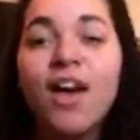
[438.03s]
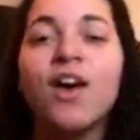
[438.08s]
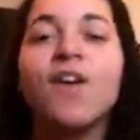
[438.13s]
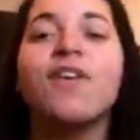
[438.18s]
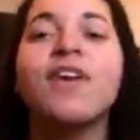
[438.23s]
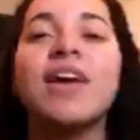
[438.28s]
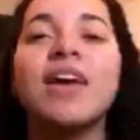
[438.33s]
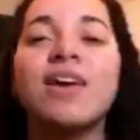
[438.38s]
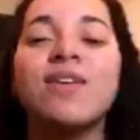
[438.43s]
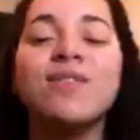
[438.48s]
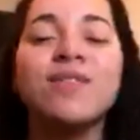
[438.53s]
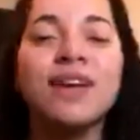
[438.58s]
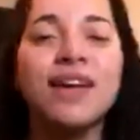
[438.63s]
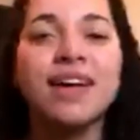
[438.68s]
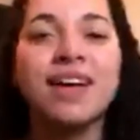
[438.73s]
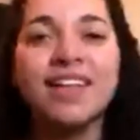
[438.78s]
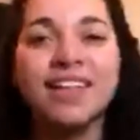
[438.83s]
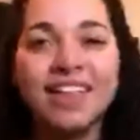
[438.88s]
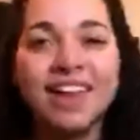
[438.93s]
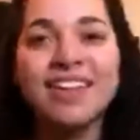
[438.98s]
Okay,
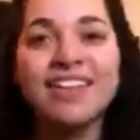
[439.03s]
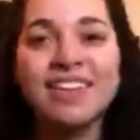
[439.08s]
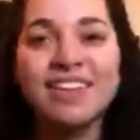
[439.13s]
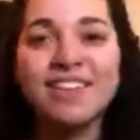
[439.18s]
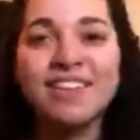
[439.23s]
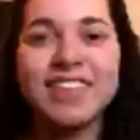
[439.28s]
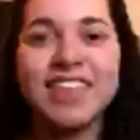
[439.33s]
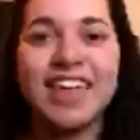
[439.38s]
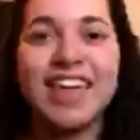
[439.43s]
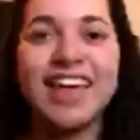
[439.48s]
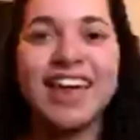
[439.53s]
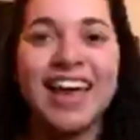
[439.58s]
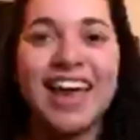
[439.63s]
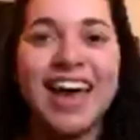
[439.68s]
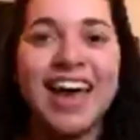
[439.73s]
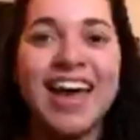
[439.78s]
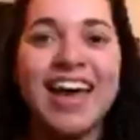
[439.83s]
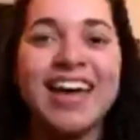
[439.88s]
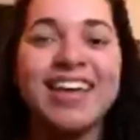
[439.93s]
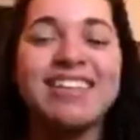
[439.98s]
well, that's everything,
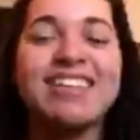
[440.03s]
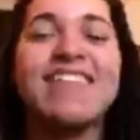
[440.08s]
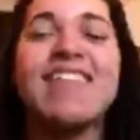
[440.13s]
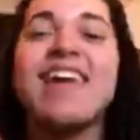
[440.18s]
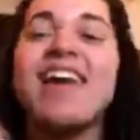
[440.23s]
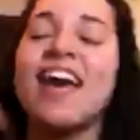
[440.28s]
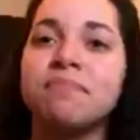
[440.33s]
guys.